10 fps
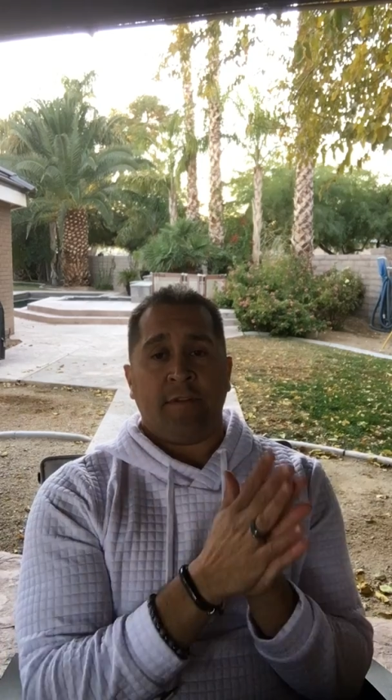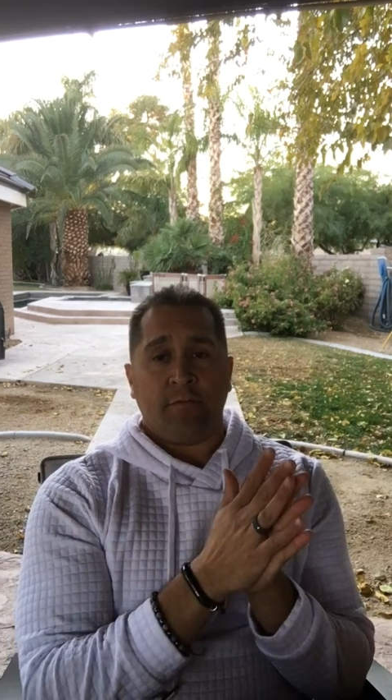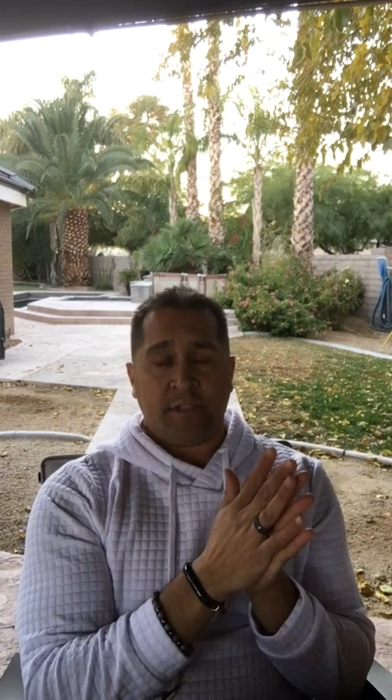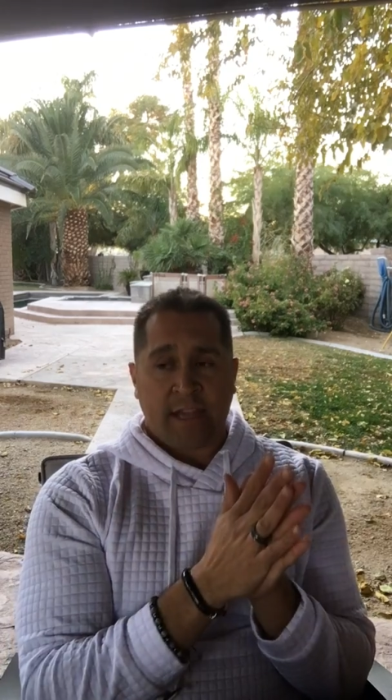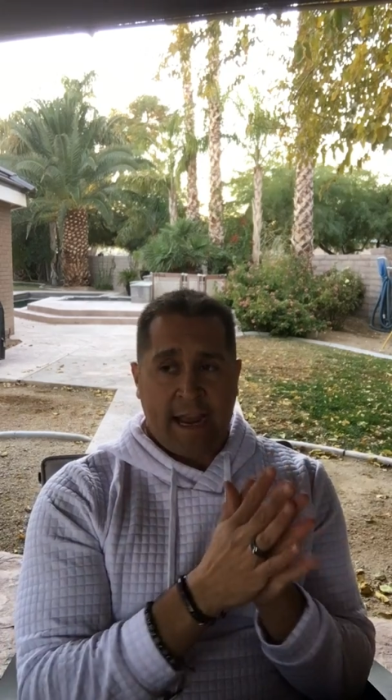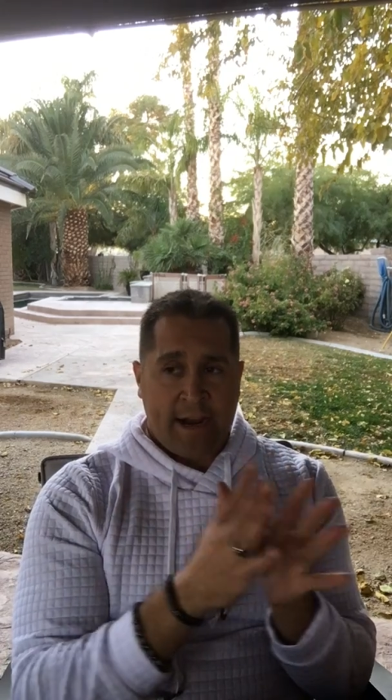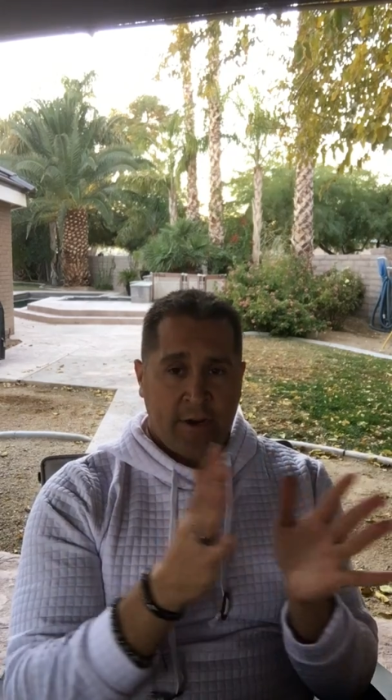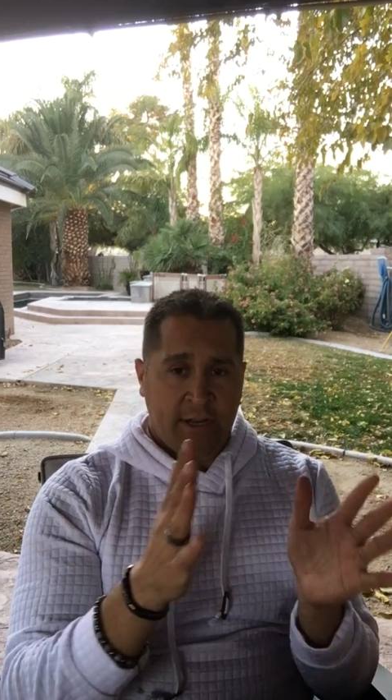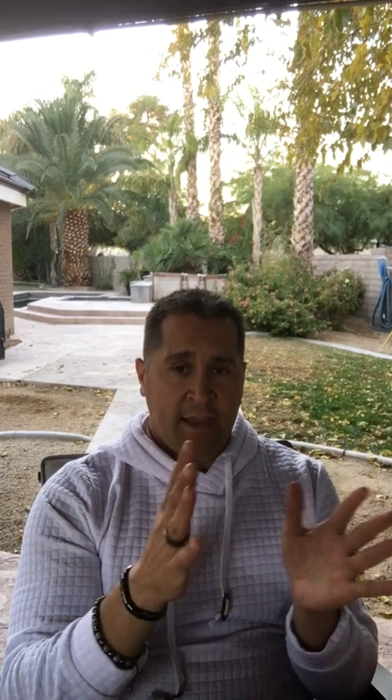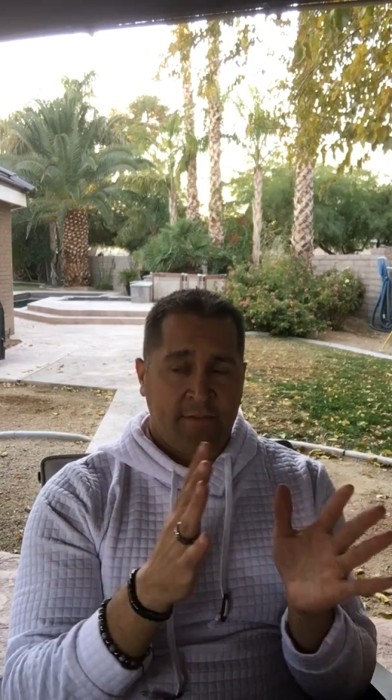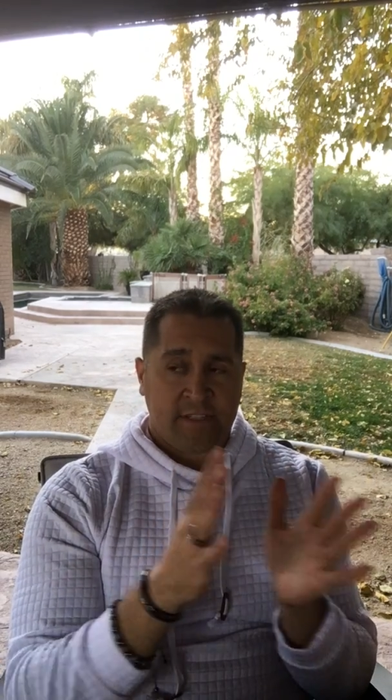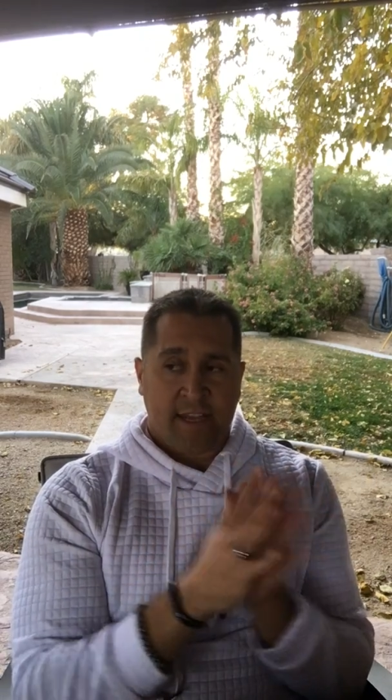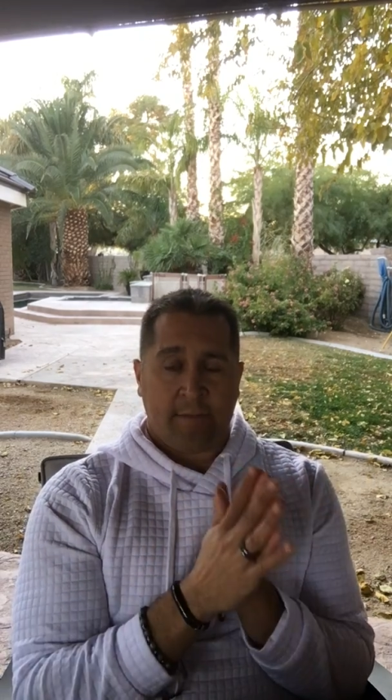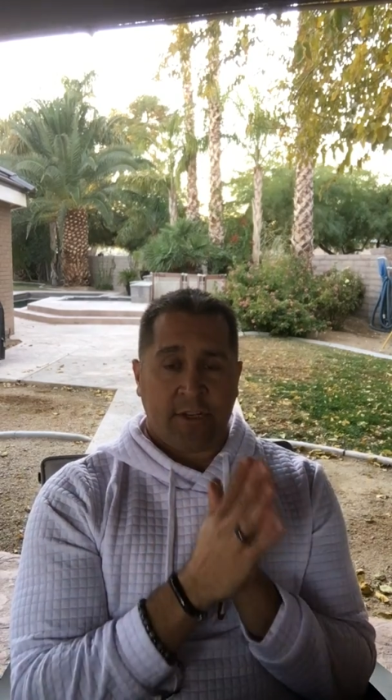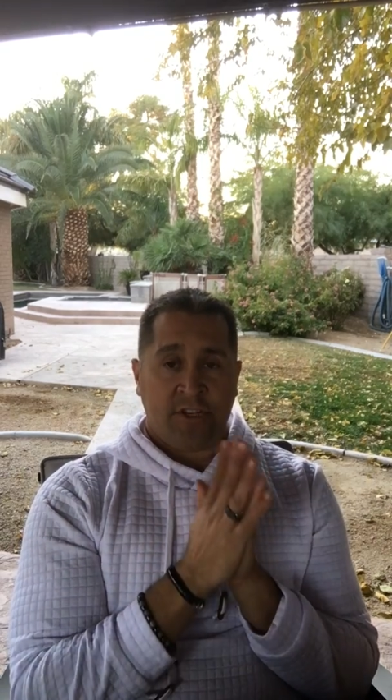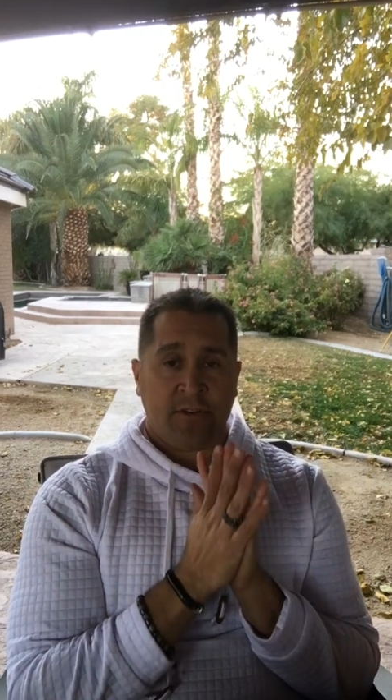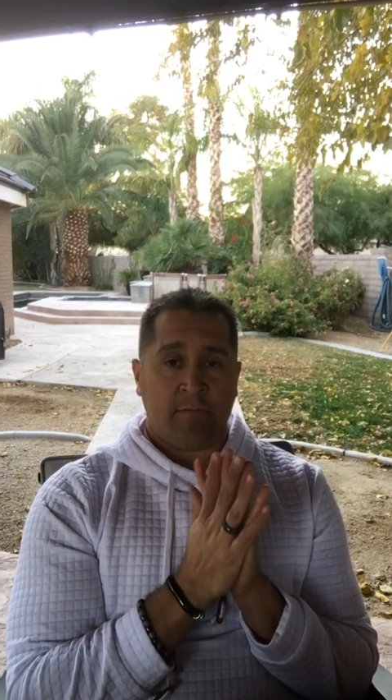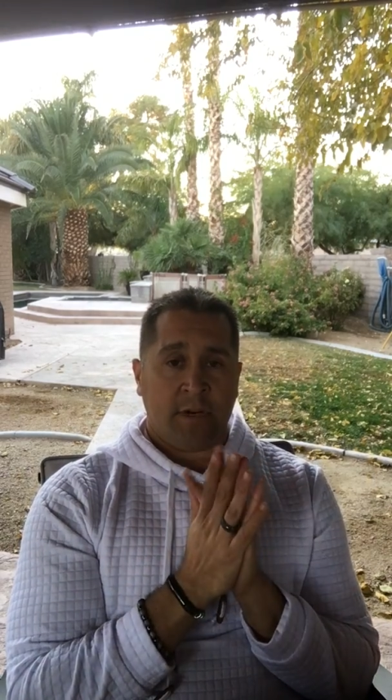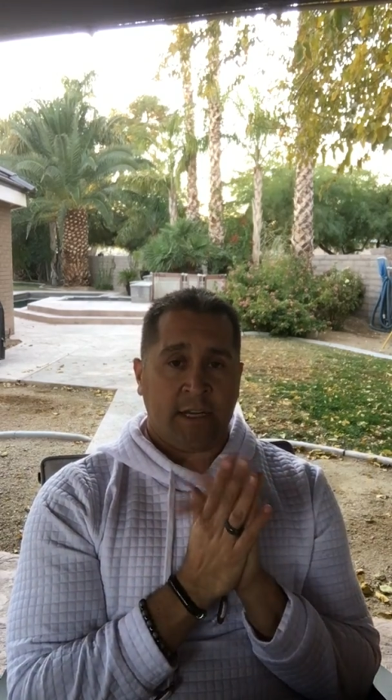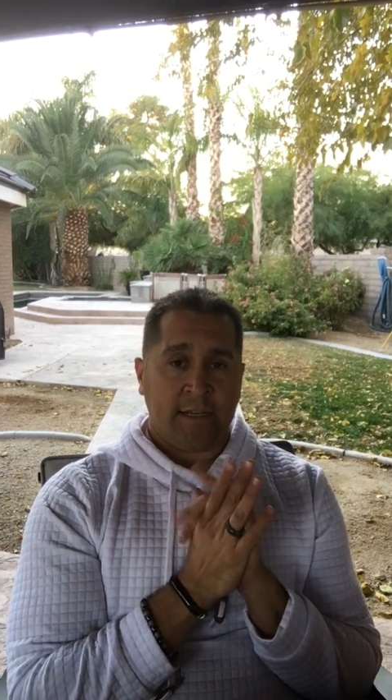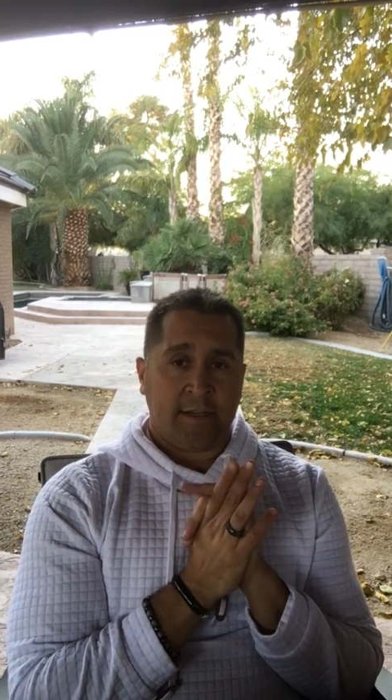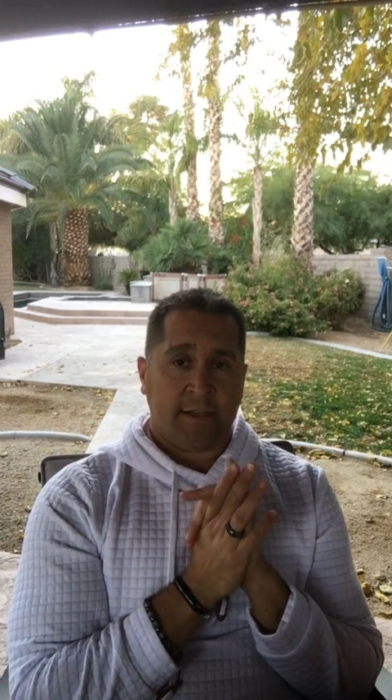you're retired, you have the time to do it, but